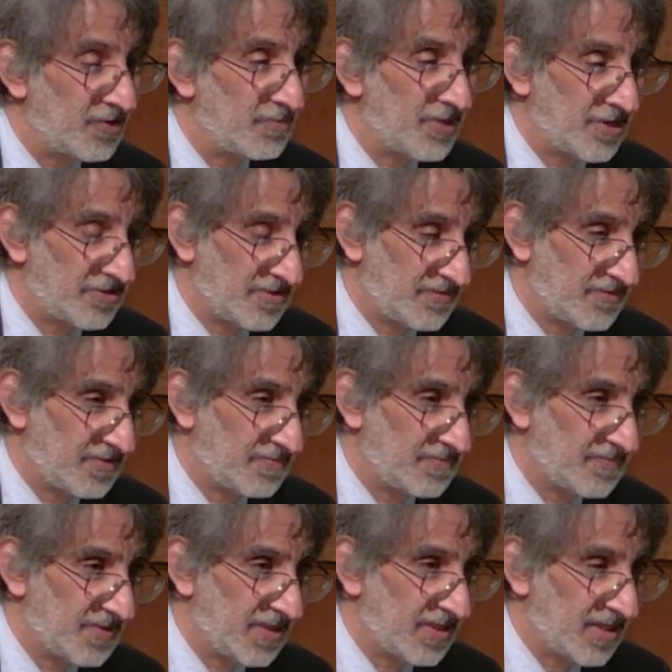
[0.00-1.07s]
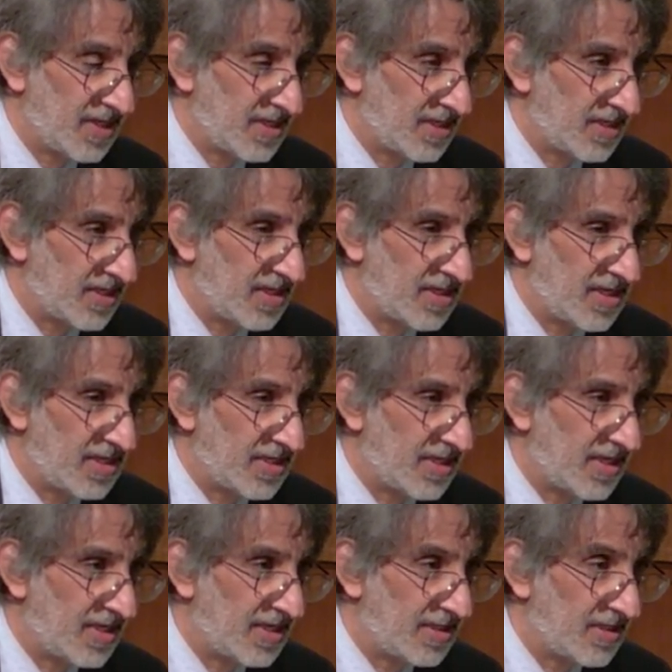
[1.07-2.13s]
proud of him. And, and, I, and, and I,
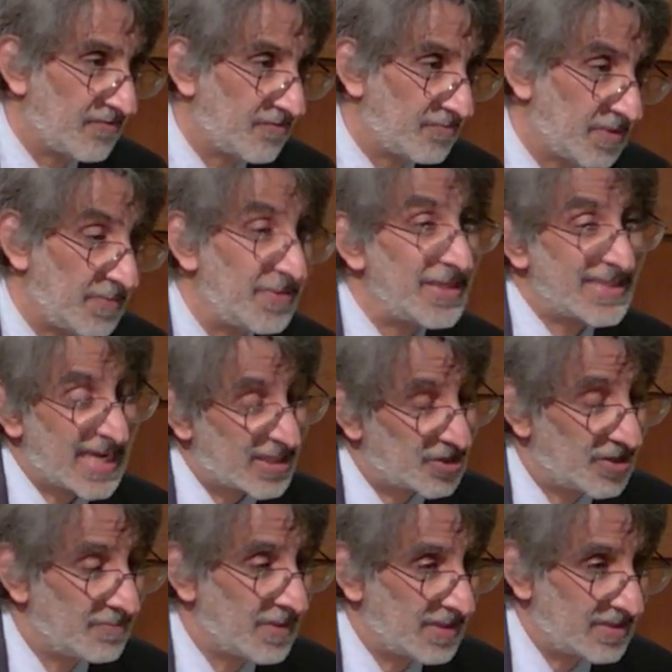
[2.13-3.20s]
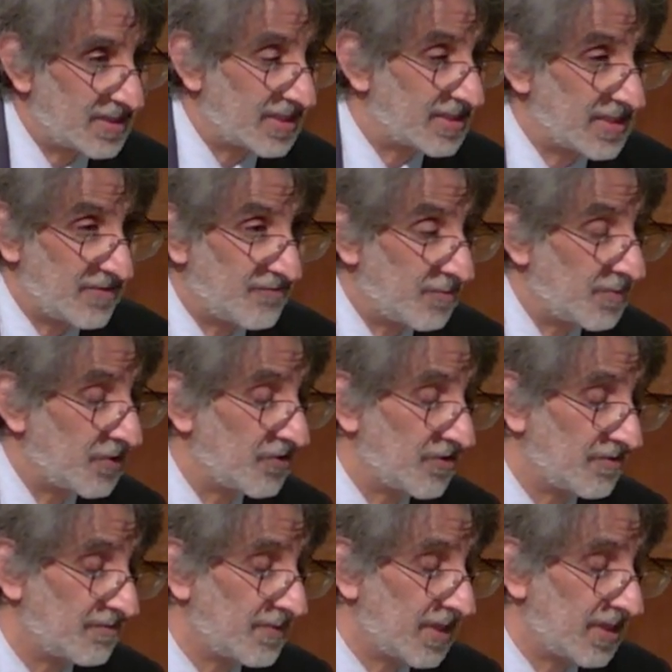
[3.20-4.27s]
and I love him deep. He's actually my son. His name for both of
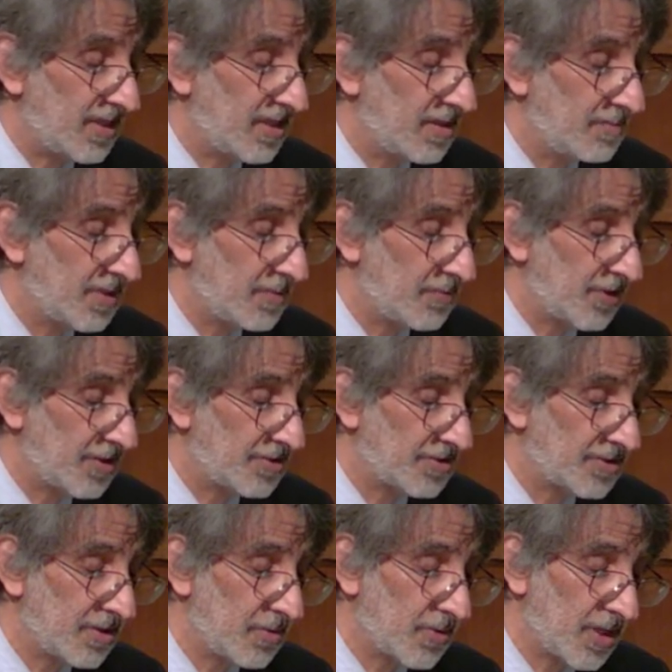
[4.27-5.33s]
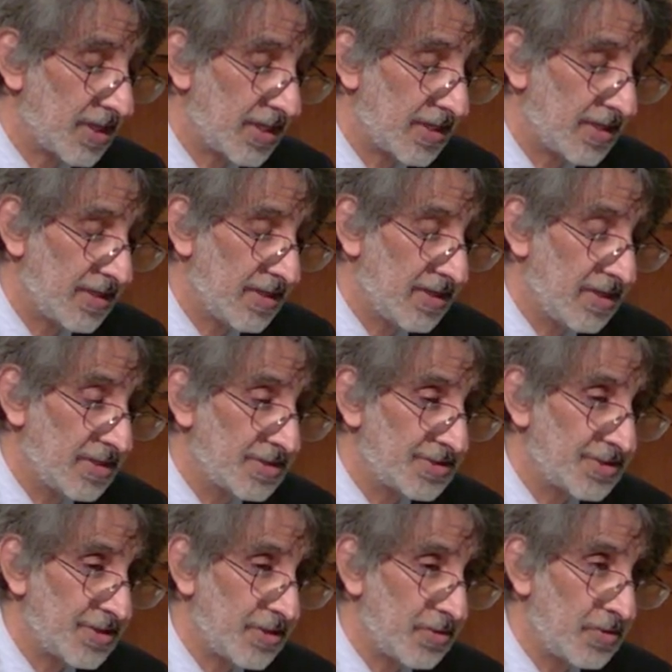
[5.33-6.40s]
my, my brothers. Okay.
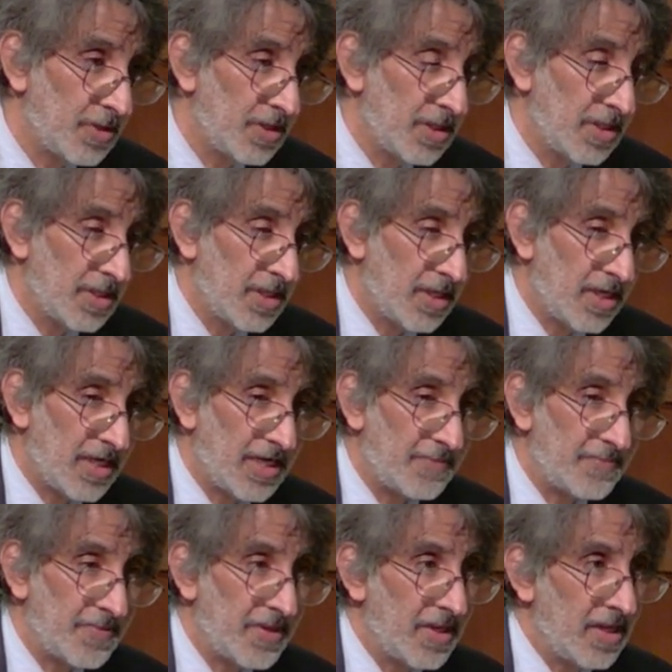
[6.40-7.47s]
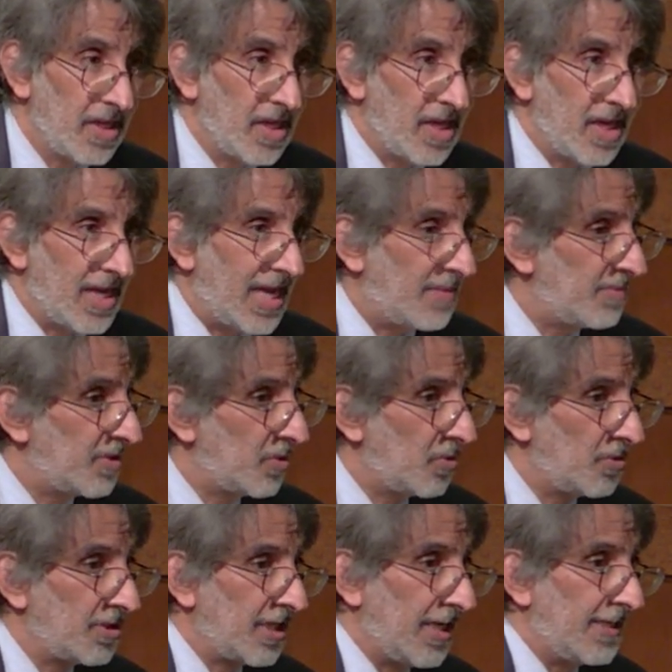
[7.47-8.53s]
So um, I'm an
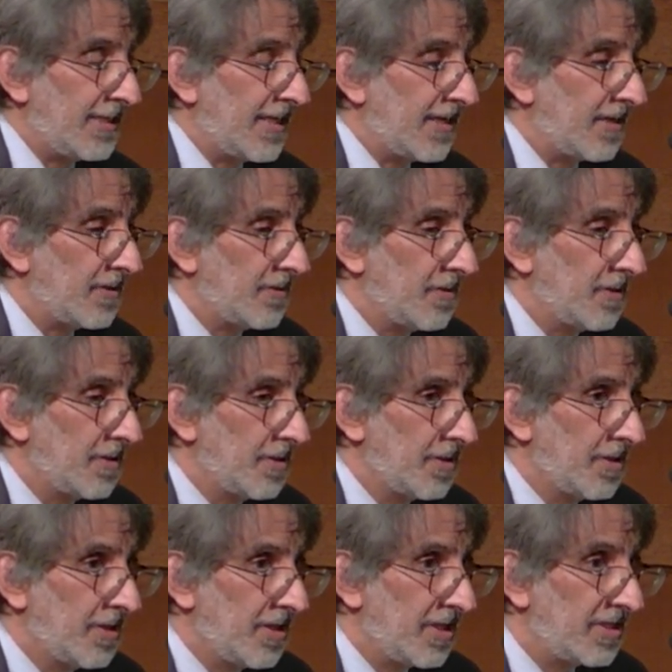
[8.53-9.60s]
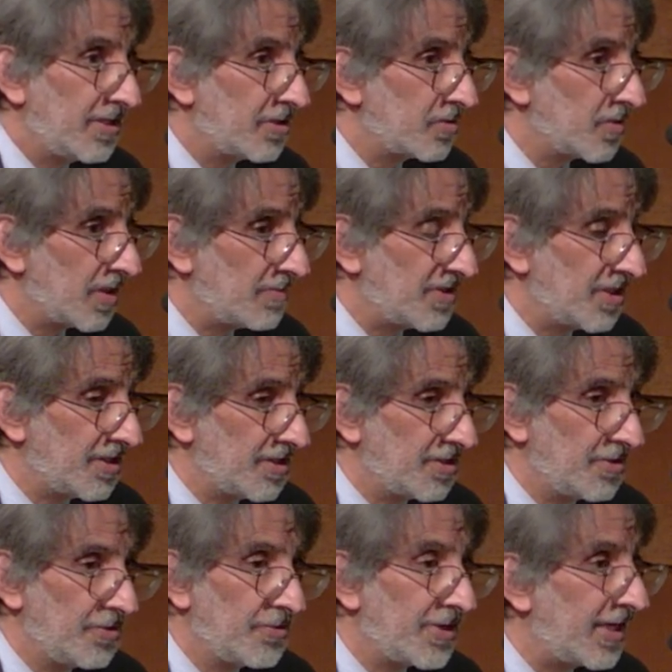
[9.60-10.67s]
old guy now. And here's what I'm telling you.
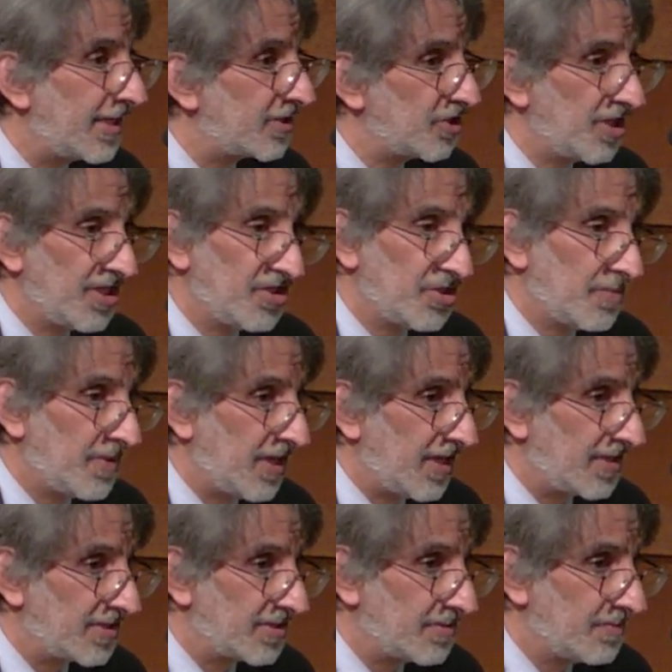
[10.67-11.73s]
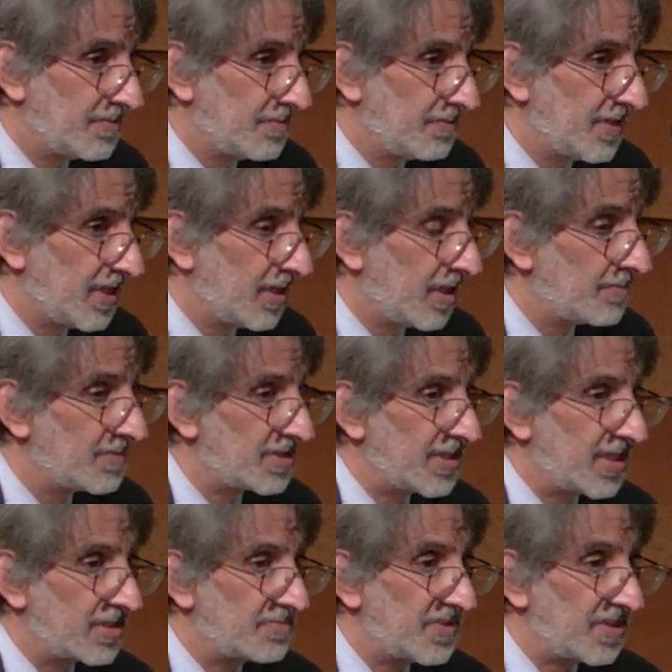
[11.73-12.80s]
You can't change the past. Made a lot of
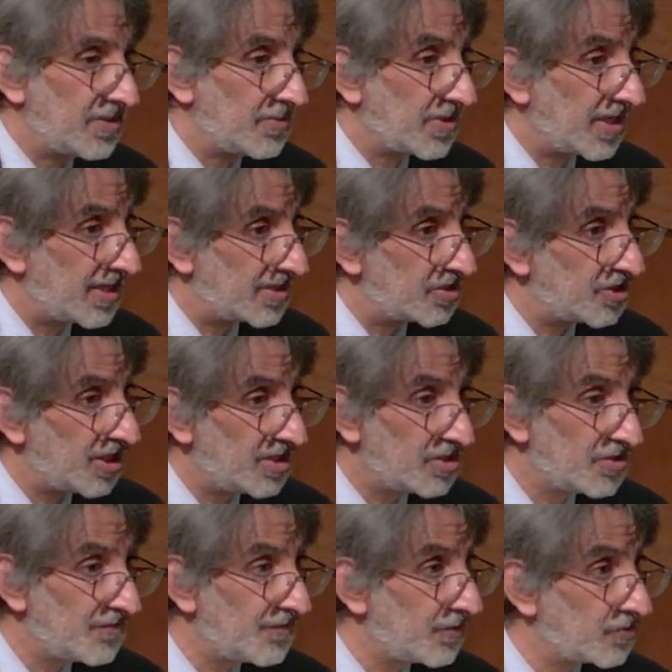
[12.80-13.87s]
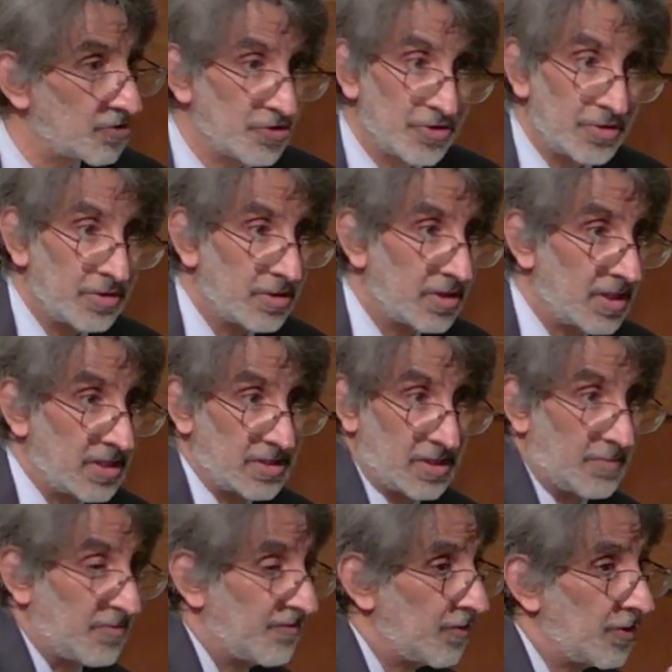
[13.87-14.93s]
mistakes, but you can change the future. And
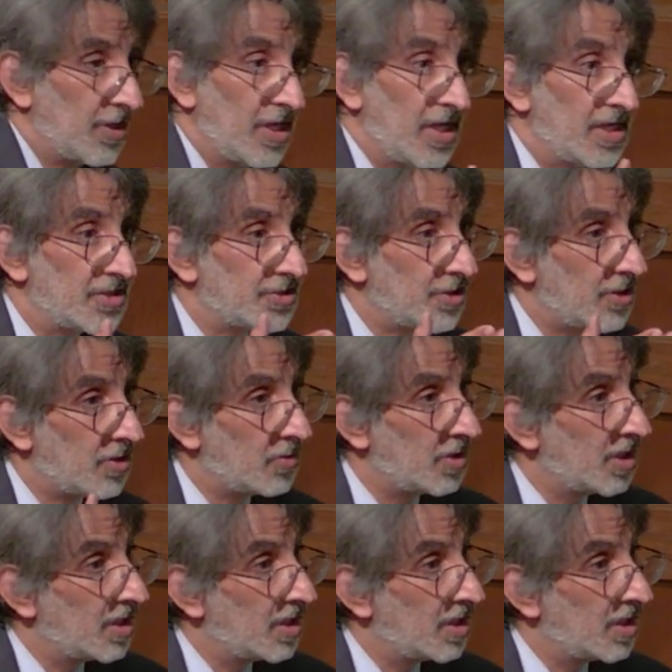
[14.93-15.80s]
some of you, so